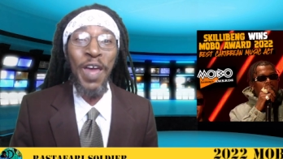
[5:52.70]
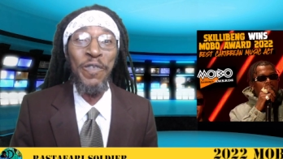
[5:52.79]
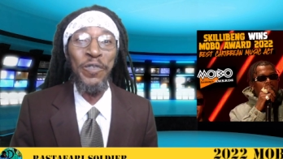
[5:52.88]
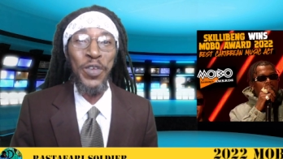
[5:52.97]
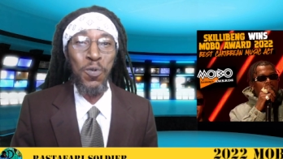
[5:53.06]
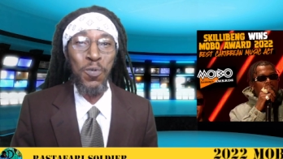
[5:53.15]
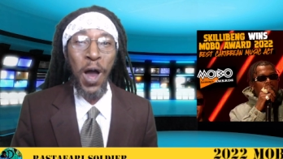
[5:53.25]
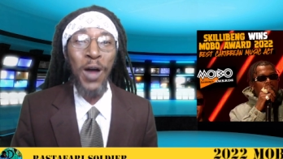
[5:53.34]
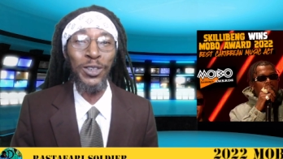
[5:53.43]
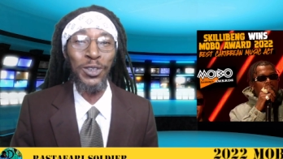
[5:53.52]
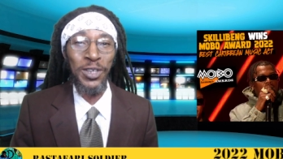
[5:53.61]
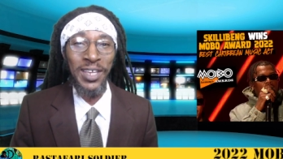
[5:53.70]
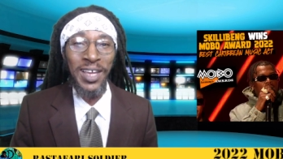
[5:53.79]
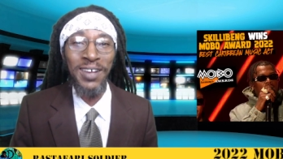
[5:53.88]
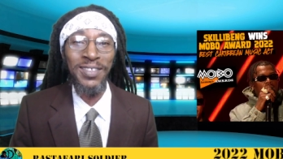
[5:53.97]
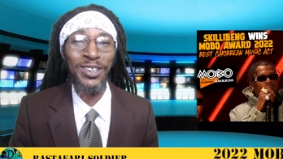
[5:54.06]
If you want to
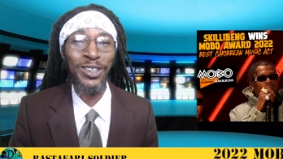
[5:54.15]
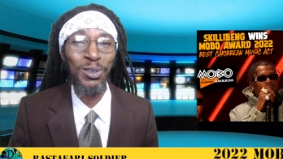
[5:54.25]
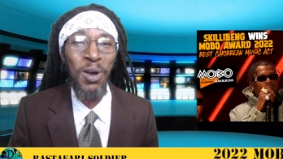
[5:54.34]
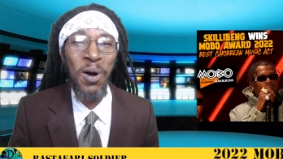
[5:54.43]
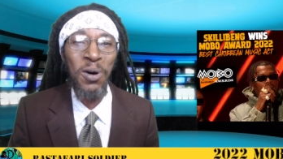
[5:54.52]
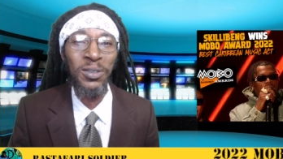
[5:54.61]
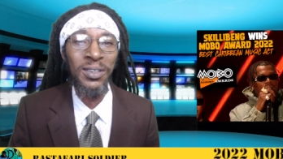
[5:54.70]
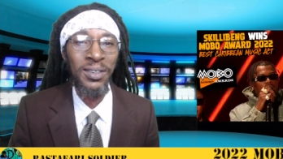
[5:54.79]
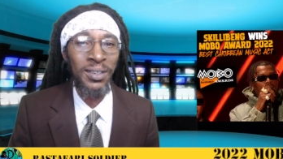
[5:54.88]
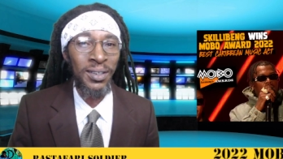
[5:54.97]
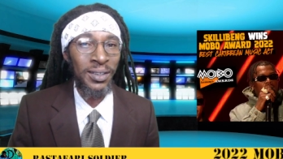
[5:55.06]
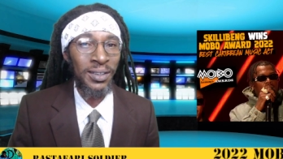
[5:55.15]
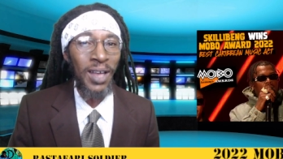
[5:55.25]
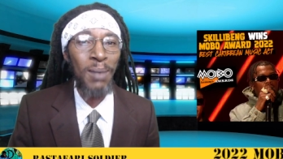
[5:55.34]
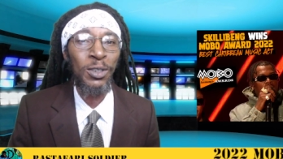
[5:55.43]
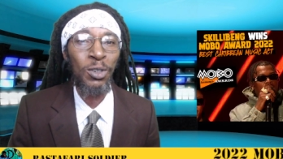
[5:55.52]
hear the truth,
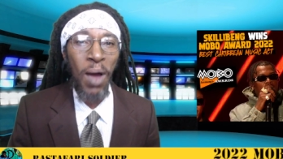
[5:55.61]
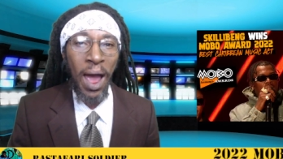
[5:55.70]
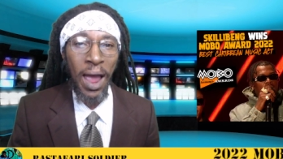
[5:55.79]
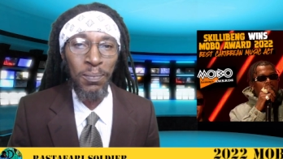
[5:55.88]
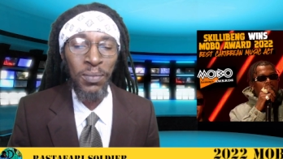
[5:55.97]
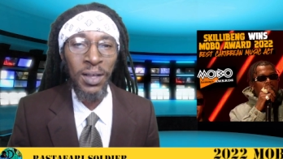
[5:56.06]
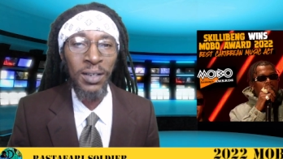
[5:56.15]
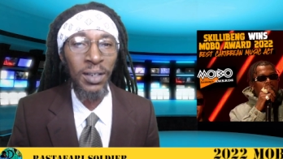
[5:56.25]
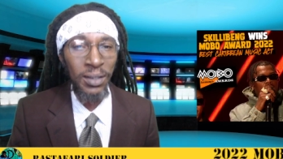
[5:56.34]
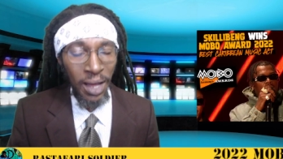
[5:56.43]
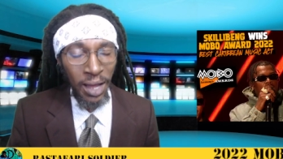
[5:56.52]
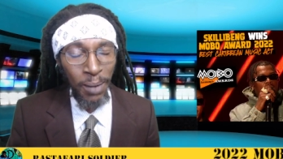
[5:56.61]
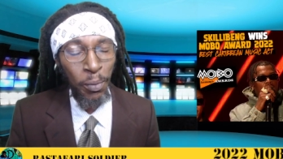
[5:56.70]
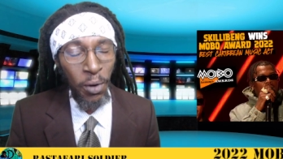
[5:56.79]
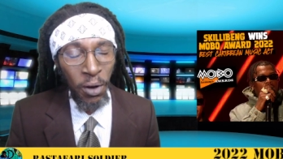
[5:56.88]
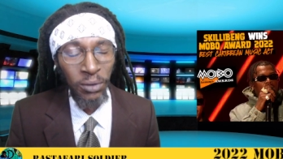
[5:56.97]
subscribe to
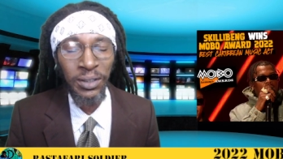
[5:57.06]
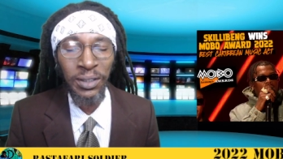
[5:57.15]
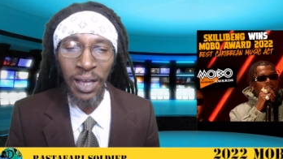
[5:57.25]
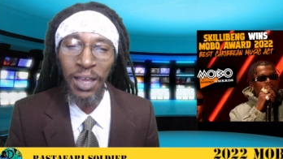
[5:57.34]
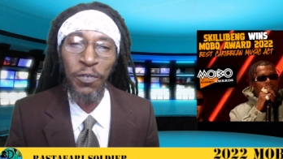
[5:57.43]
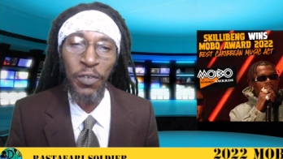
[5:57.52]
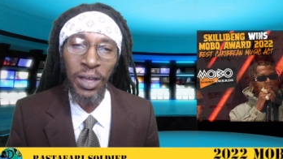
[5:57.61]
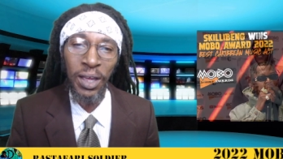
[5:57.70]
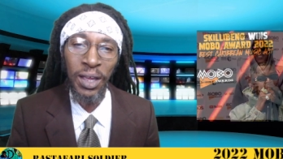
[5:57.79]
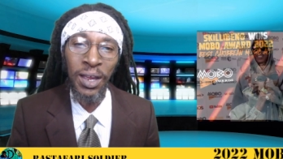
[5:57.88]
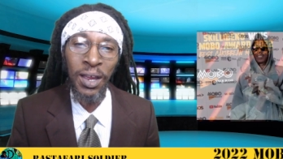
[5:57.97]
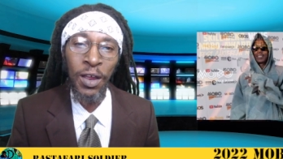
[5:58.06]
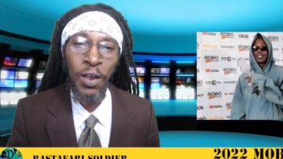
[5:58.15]
Deep Roots TV.